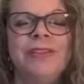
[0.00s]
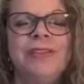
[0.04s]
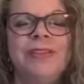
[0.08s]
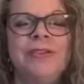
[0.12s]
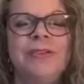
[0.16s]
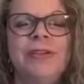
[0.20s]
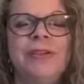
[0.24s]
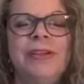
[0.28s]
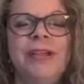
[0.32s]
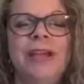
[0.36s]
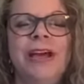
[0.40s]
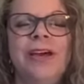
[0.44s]

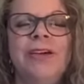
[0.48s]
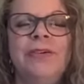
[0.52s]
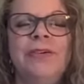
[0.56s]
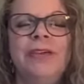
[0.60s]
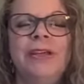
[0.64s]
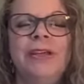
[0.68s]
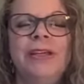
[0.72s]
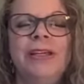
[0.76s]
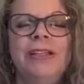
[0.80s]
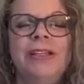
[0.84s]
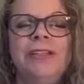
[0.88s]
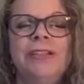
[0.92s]
So
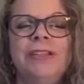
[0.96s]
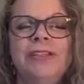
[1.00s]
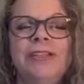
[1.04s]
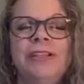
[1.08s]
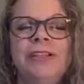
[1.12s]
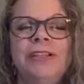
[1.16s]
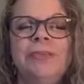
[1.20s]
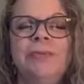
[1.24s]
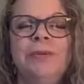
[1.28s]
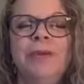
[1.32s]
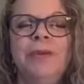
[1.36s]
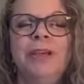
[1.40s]
allowing it
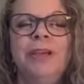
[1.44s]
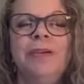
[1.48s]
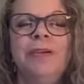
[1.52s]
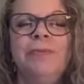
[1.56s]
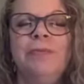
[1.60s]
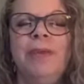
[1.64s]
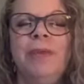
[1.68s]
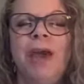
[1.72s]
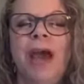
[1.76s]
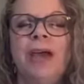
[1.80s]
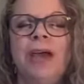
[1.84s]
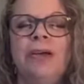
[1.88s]
just to
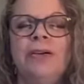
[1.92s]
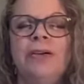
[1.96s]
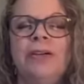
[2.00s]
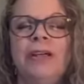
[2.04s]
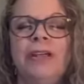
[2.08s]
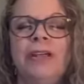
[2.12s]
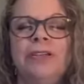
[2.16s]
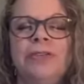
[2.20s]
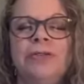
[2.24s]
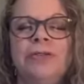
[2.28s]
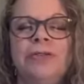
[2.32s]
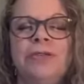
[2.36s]
become
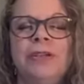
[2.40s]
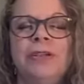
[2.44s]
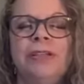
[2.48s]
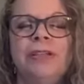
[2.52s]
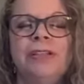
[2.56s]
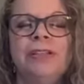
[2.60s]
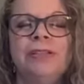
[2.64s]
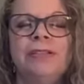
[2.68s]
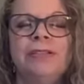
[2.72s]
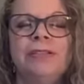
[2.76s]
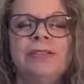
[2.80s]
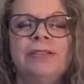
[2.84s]
background
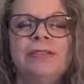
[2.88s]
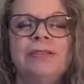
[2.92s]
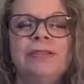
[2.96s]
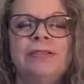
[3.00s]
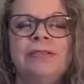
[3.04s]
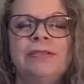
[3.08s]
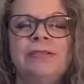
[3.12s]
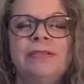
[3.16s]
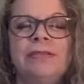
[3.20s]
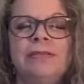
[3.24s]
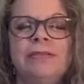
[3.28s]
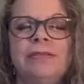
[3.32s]

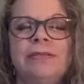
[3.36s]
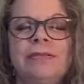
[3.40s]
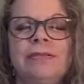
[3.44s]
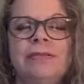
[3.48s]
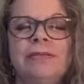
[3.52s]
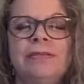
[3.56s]
noise.